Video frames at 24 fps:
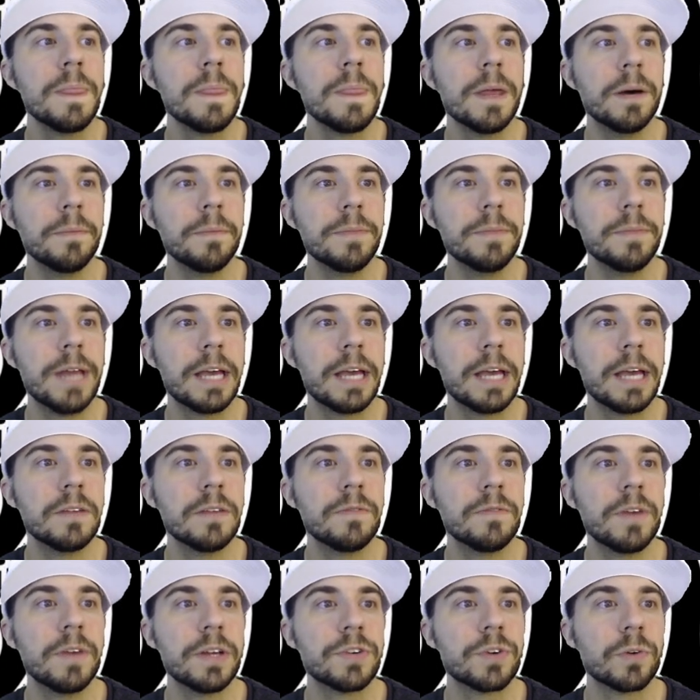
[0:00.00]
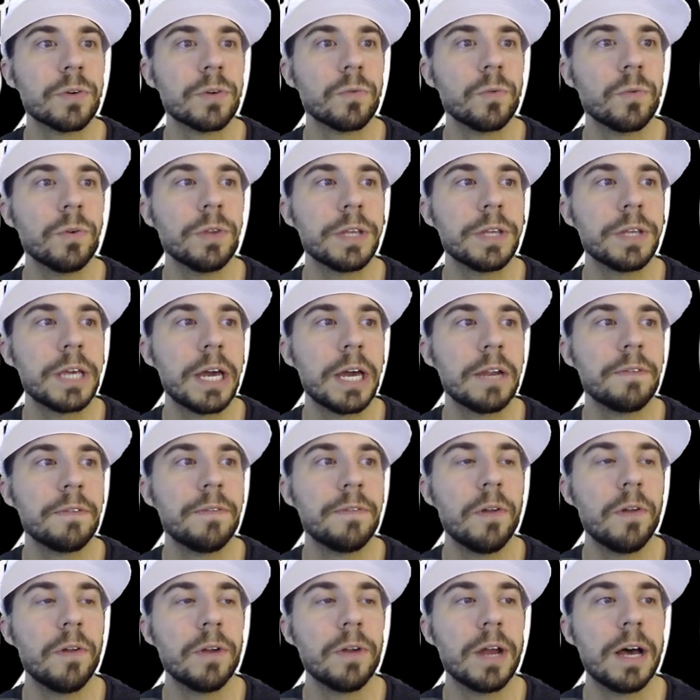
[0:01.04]
Naya Adventure really kind of
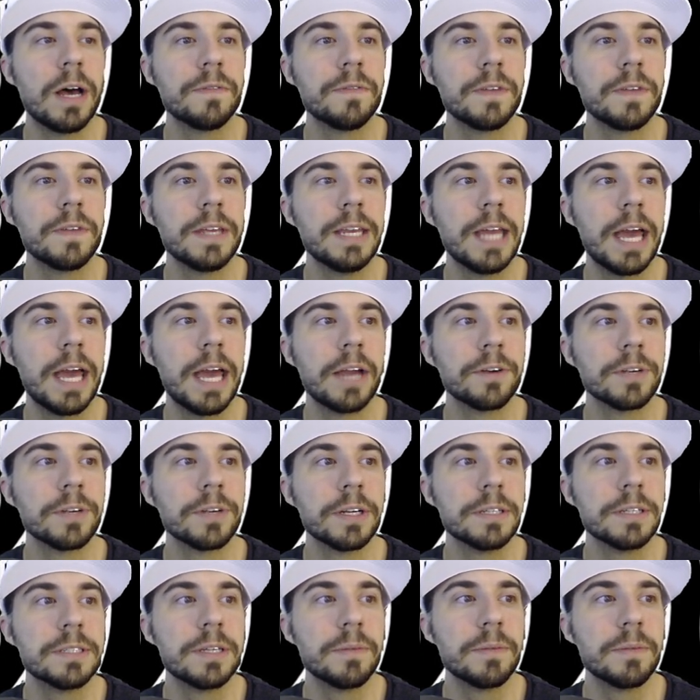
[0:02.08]
falling off in aggregate.